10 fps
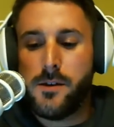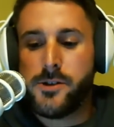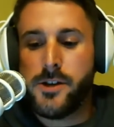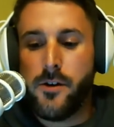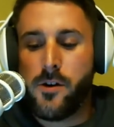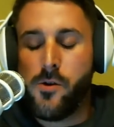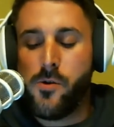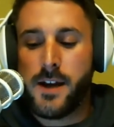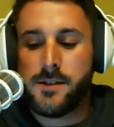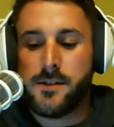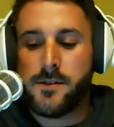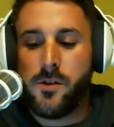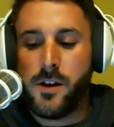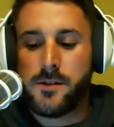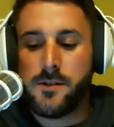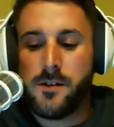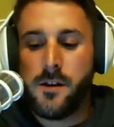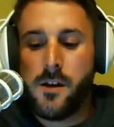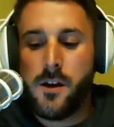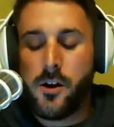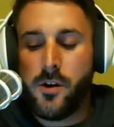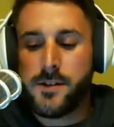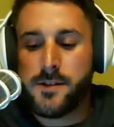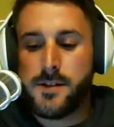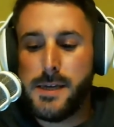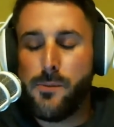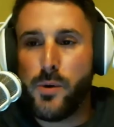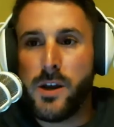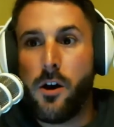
sharing code access across a team.